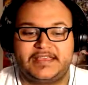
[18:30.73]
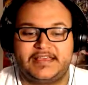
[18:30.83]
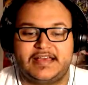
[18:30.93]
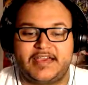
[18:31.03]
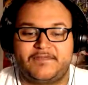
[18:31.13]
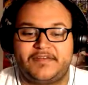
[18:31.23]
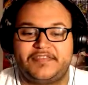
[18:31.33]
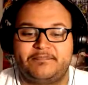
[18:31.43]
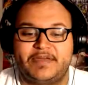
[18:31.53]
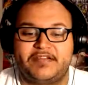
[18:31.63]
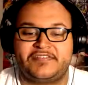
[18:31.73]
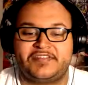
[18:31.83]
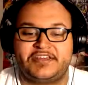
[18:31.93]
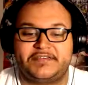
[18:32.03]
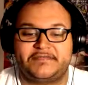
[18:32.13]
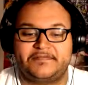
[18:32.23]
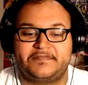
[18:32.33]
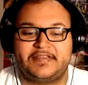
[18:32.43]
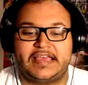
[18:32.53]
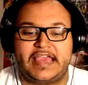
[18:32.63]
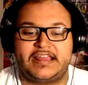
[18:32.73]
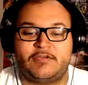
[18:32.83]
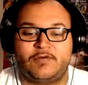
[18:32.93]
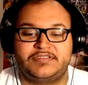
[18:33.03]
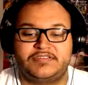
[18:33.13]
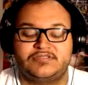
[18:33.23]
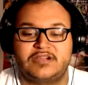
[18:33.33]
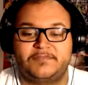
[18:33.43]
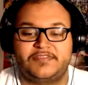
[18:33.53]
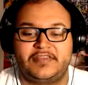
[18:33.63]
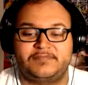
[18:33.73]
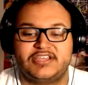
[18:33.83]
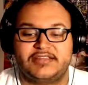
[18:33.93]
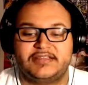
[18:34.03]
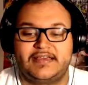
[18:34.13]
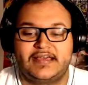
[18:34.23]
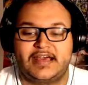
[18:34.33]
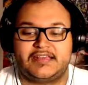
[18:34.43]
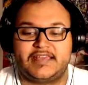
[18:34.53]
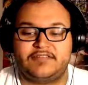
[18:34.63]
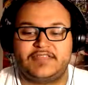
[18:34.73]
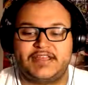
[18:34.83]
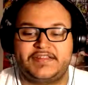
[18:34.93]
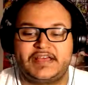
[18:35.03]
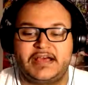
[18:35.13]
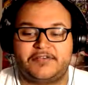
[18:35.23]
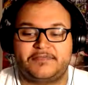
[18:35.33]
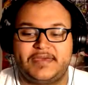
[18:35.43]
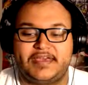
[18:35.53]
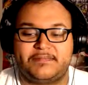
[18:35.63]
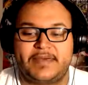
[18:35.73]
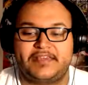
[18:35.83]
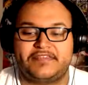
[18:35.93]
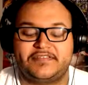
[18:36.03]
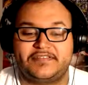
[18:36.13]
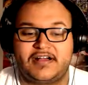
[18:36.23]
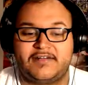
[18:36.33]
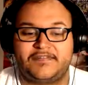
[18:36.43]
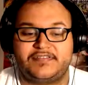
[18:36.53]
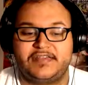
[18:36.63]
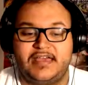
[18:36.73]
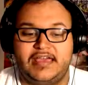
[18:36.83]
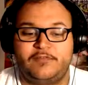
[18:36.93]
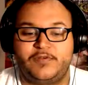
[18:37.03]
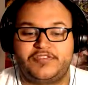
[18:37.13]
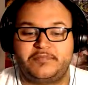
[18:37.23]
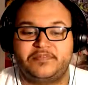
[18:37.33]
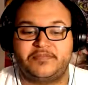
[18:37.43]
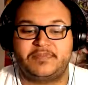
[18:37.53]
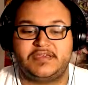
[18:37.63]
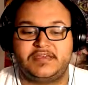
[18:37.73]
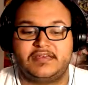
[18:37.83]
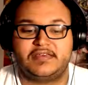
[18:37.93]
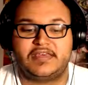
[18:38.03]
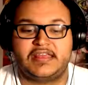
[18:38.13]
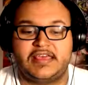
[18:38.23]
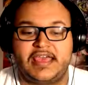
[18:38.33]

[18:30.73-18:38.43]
I felt embarrassed enough, and I wanted to drop the subject. I sat down in the housemaster's office, and Wilson put me an